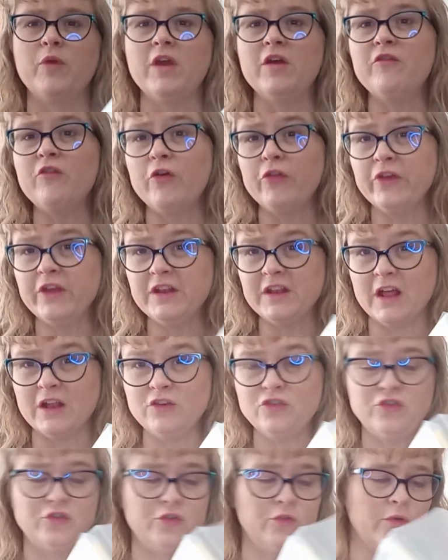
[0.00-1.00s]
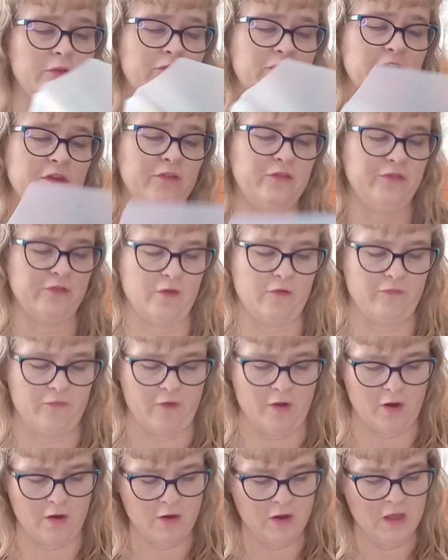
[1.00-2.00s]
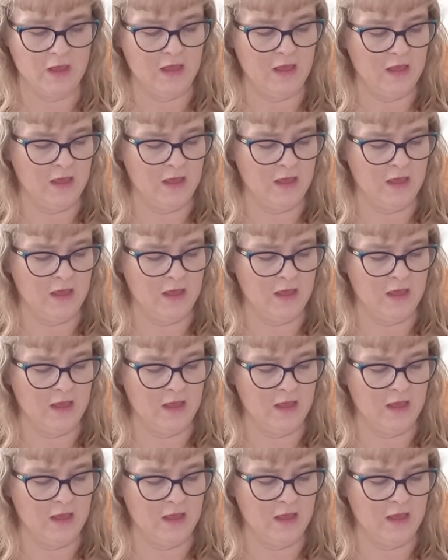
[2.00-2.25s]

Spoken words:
We have only done 2 of these so far.